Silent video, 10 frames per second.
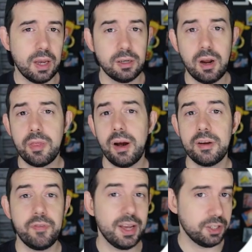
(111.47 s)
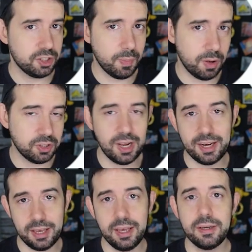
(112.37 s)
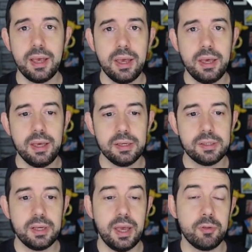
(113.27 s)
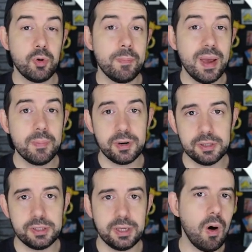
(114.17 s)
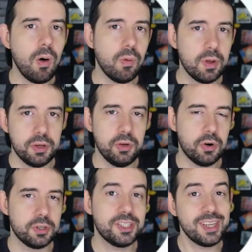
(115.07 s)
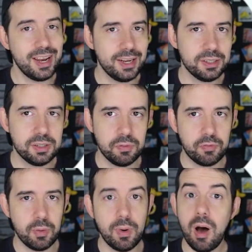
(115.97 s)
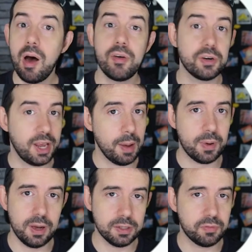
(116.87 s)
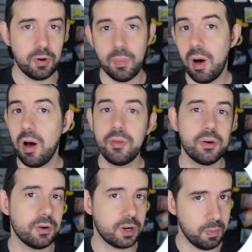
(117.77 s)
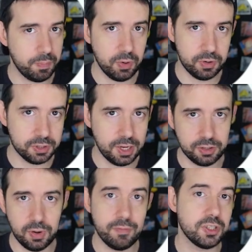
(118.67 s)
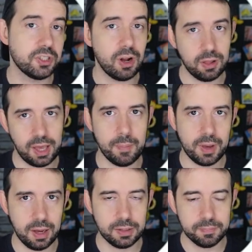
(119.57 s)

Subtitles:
And another advantage about signing in is it remembers all your settings from other CapCuts from other computers that you have installed CapCut.